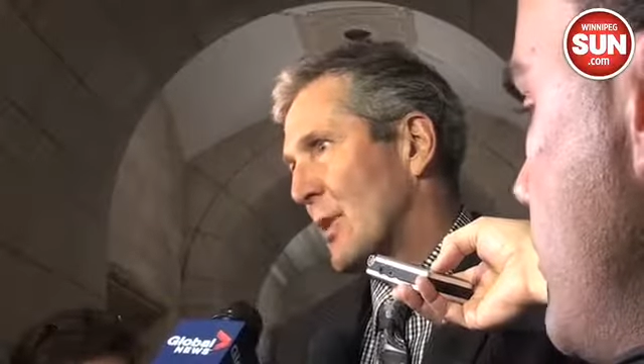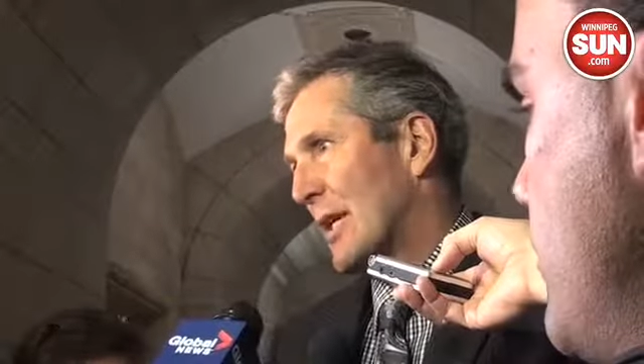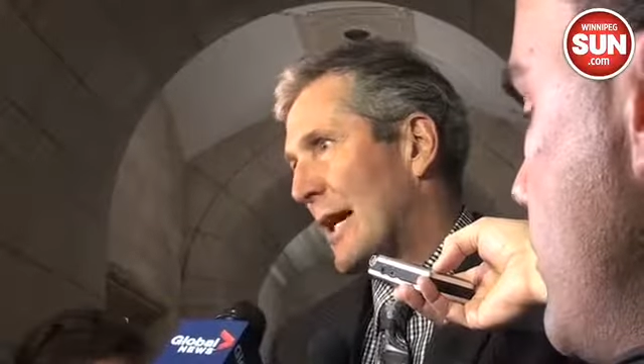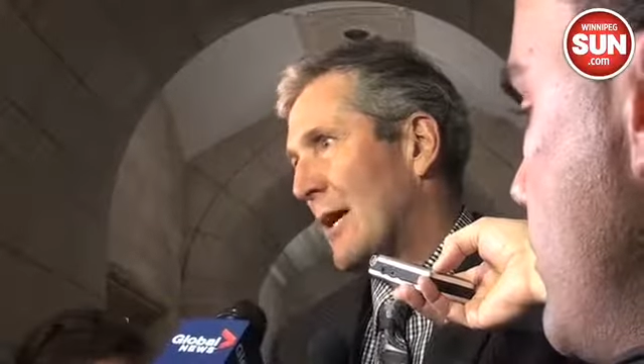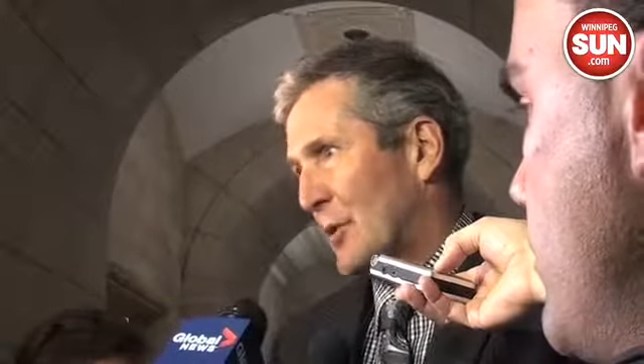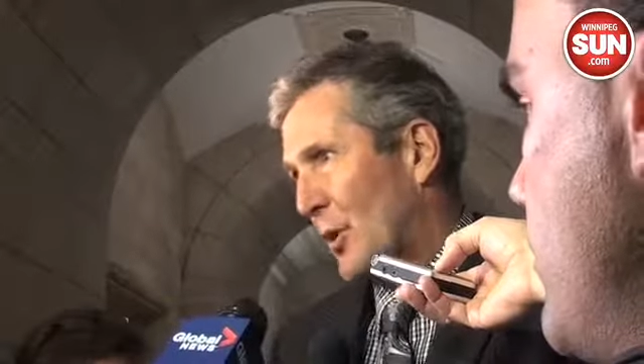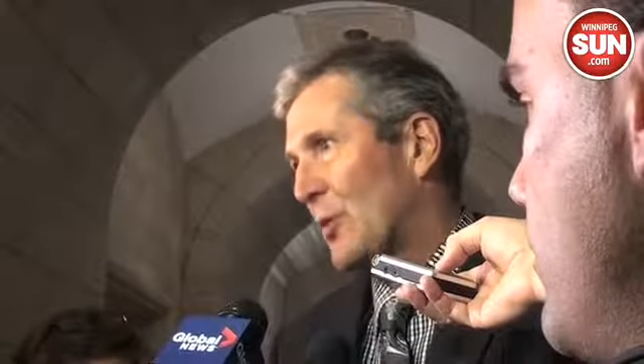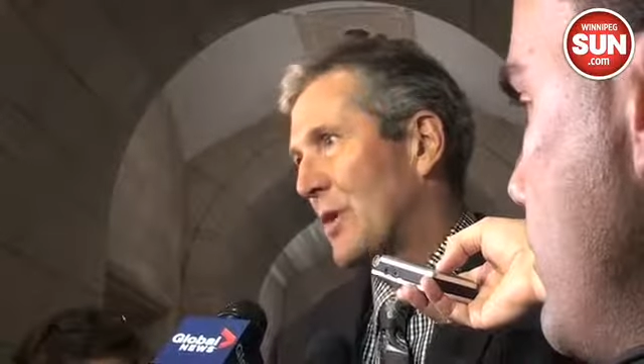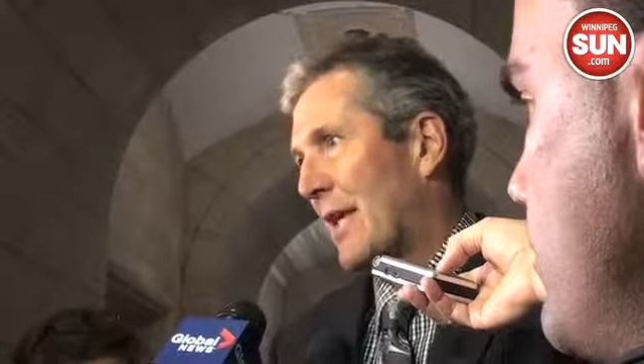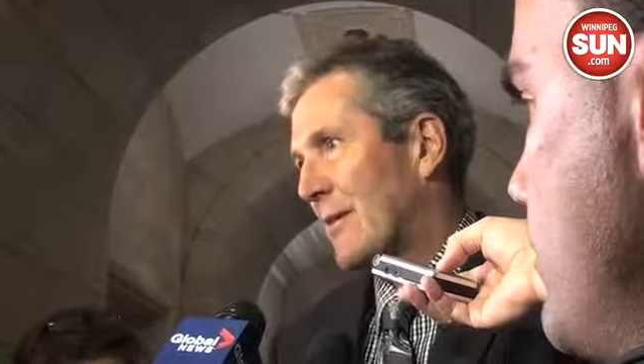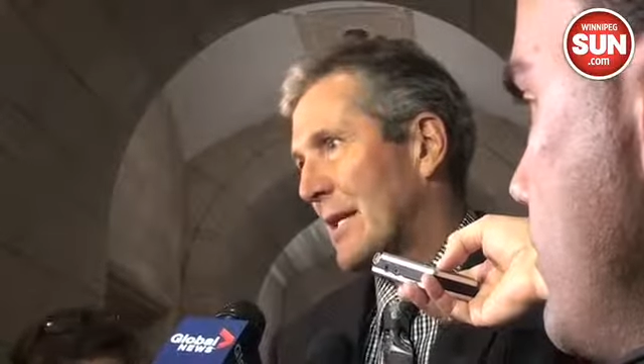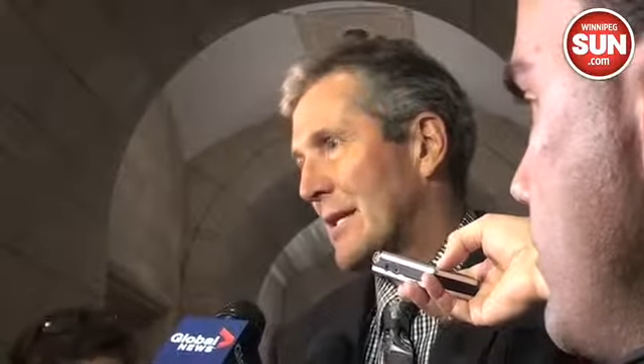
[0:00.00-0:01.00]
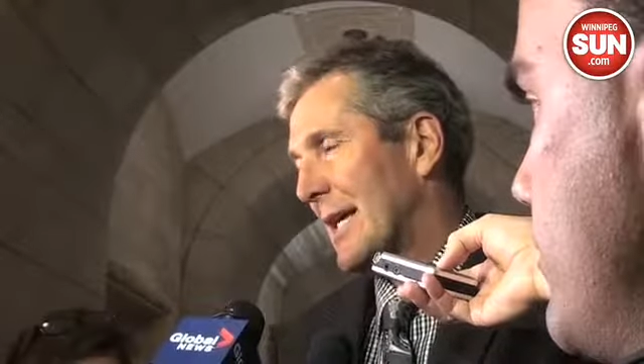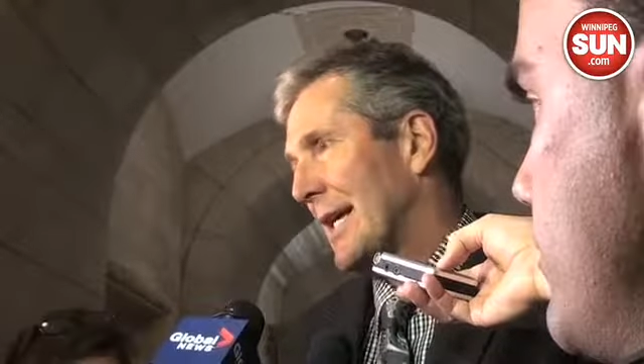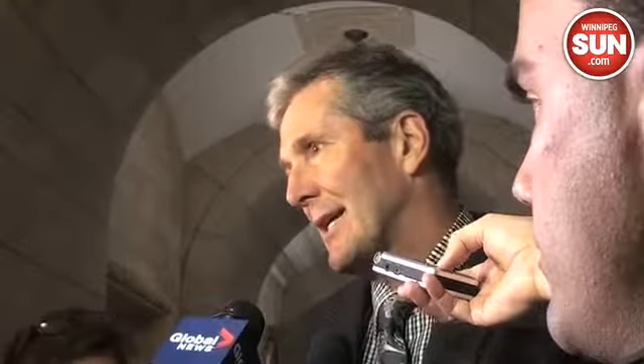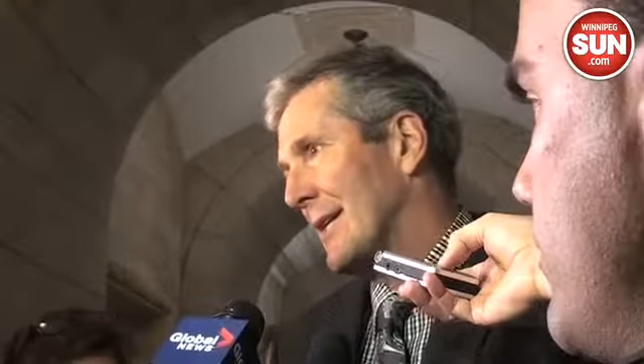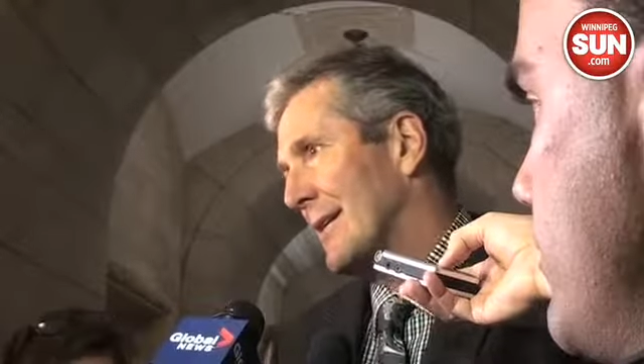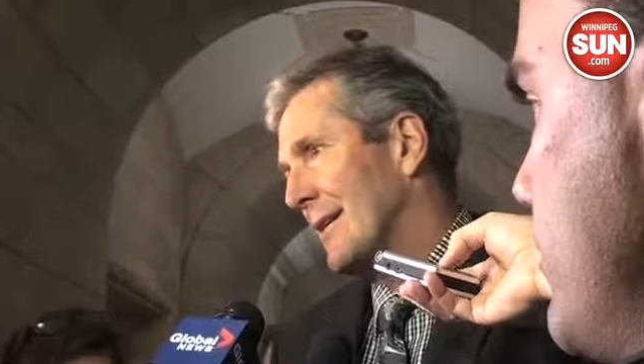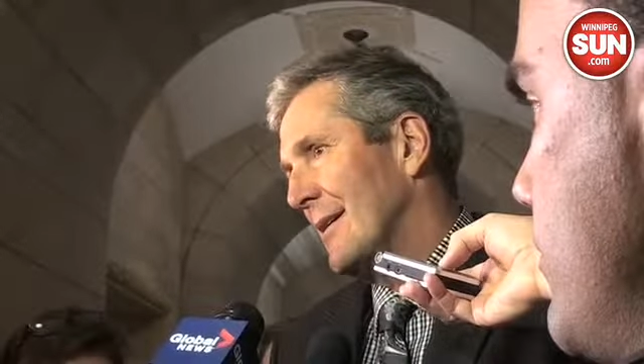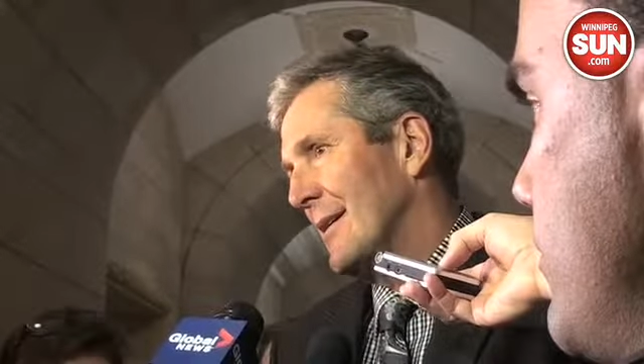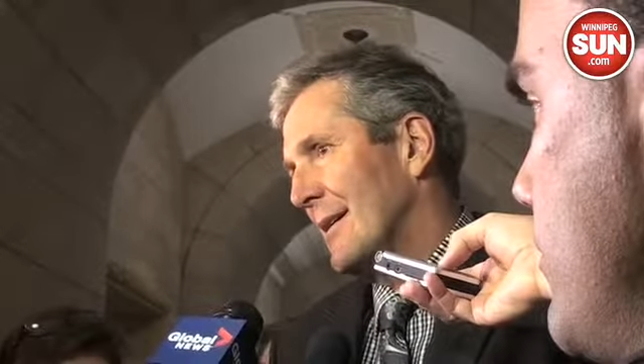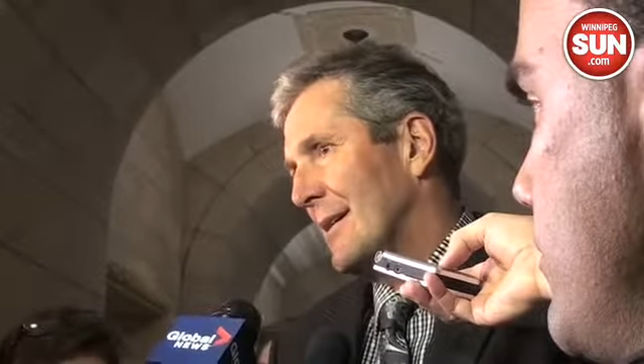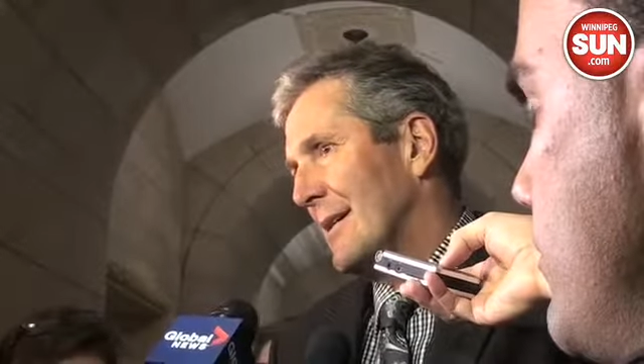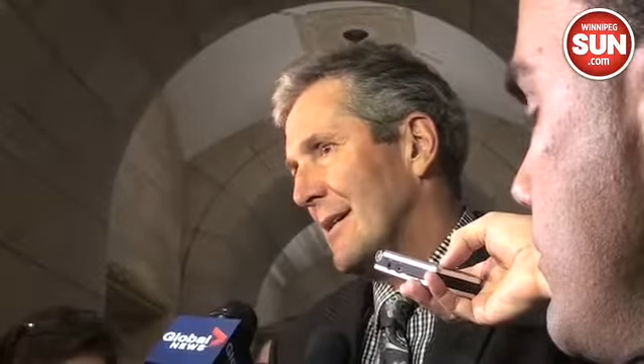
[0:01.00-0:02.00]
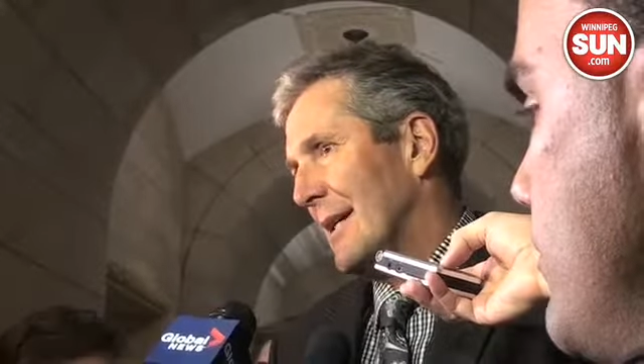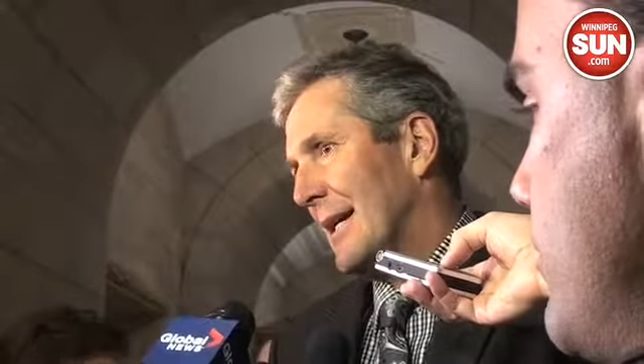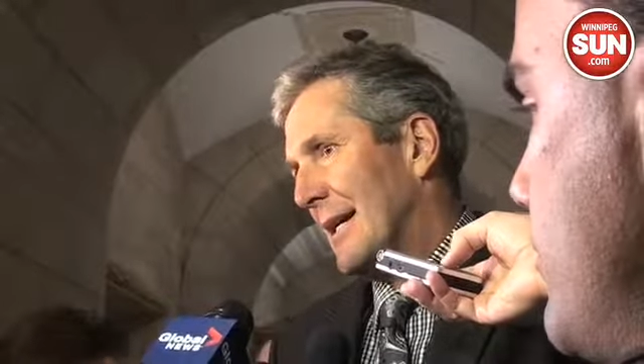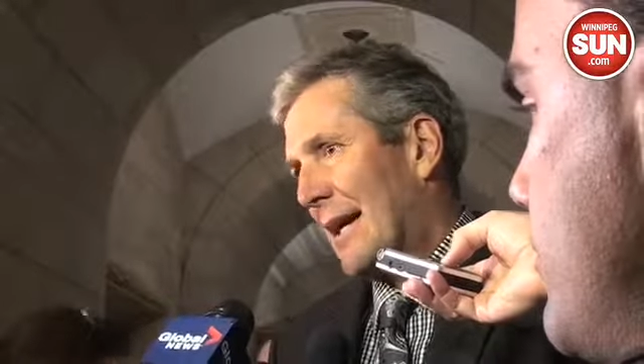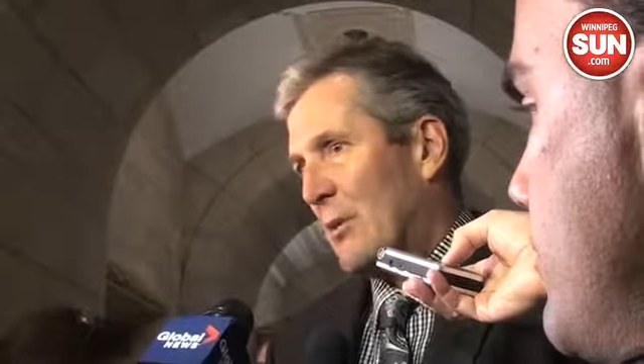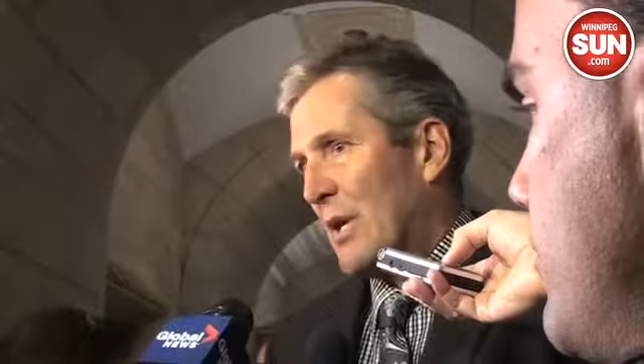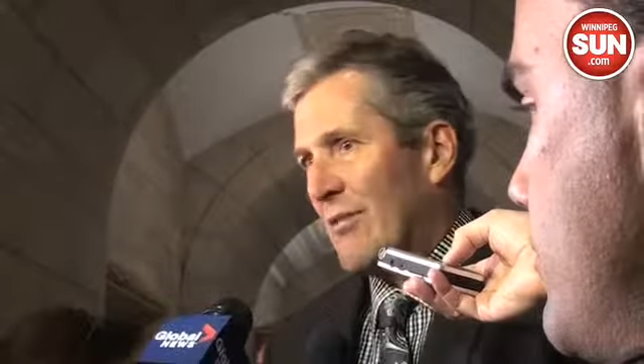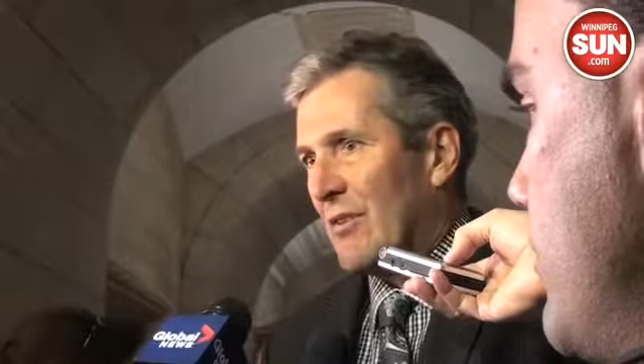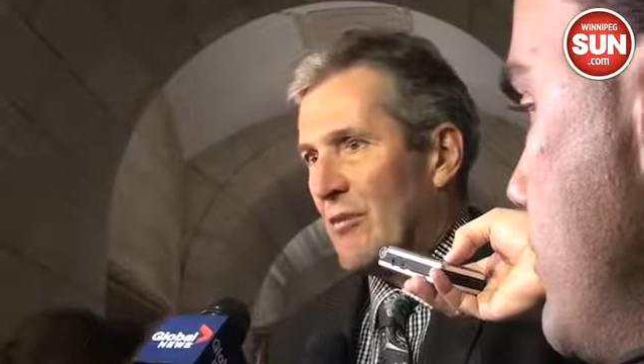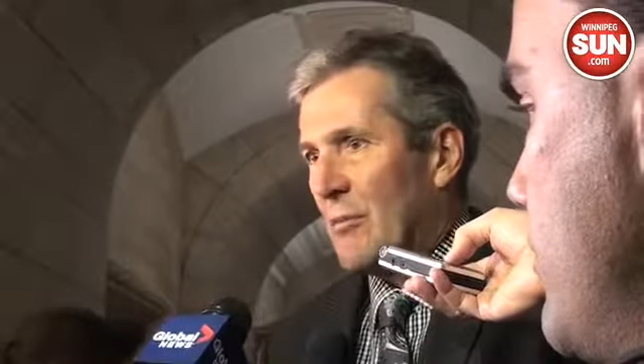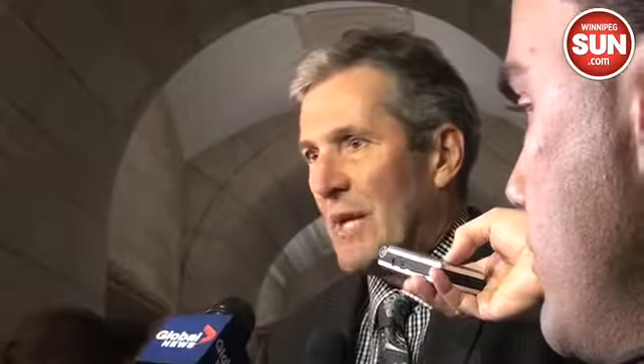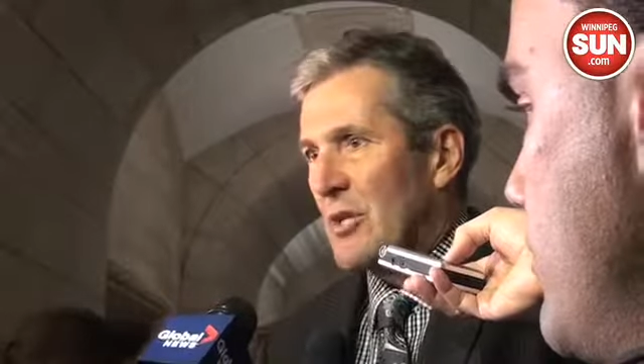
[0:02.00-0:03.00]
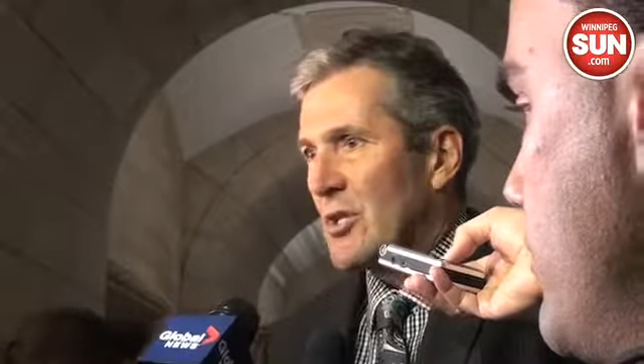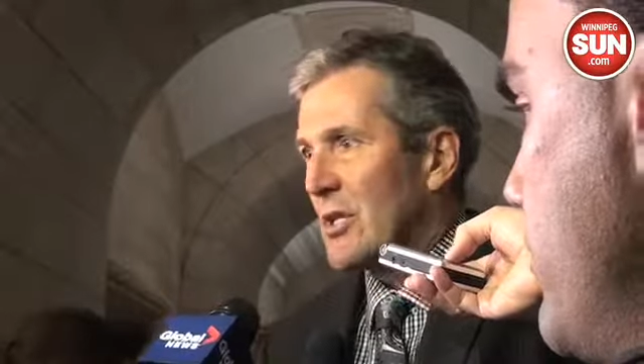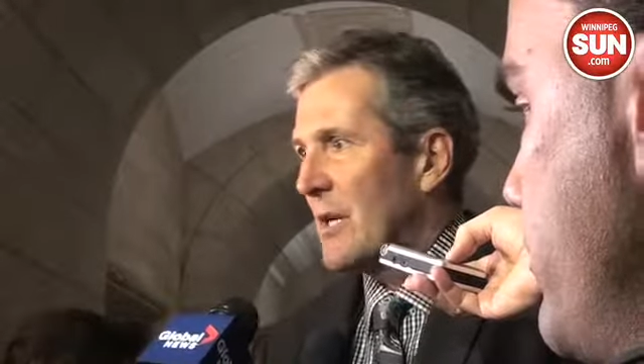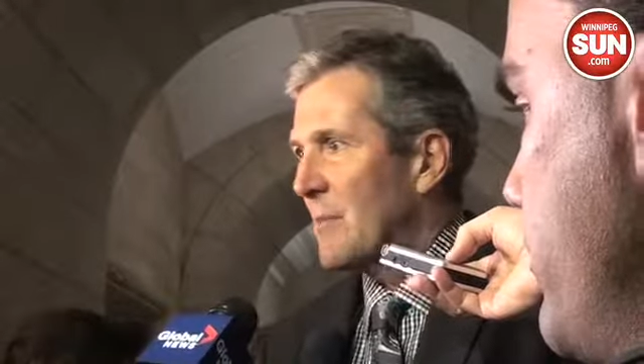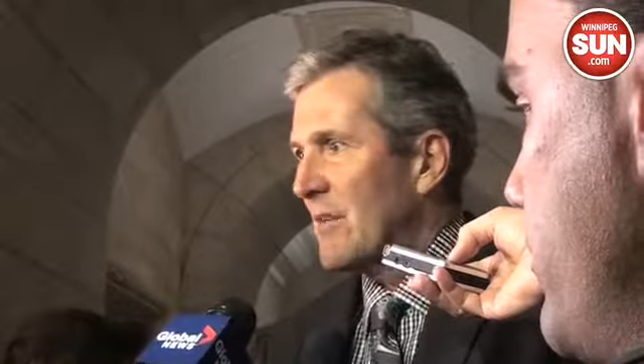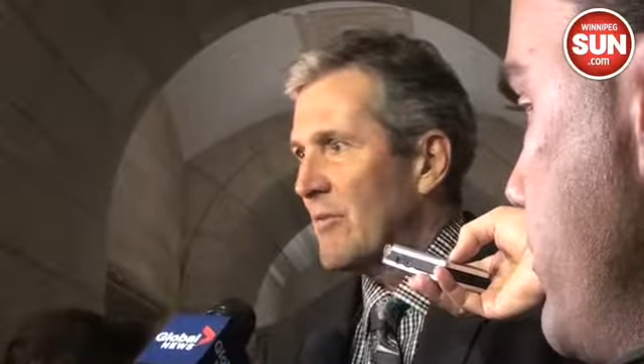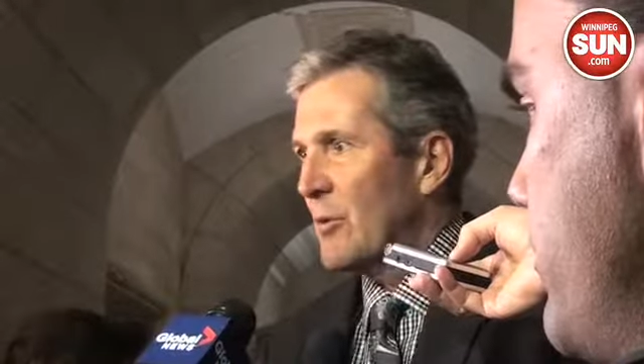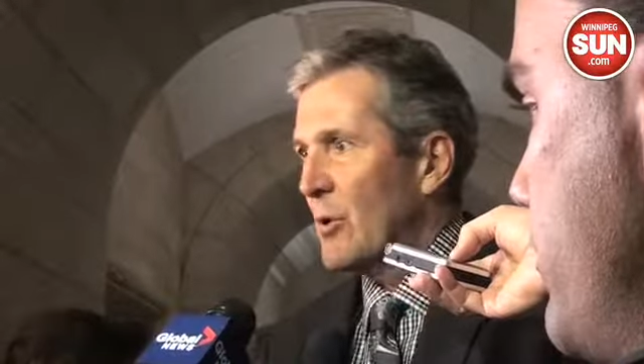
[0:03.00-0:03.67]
We now know that they did, and now we have information coming